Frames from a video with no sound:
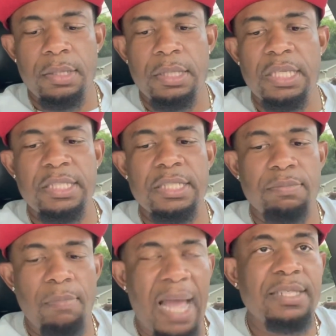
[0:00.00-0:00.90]
this
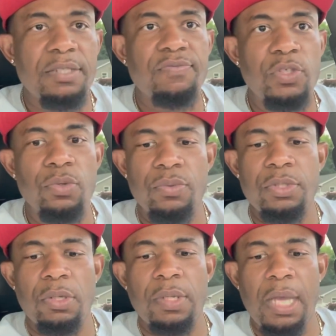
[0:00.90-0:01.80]
is massive
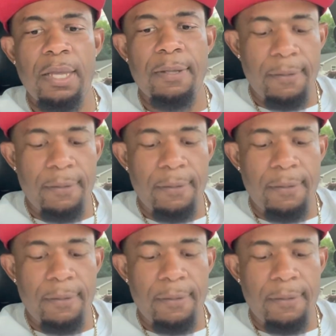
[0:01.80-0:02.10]
news, okay?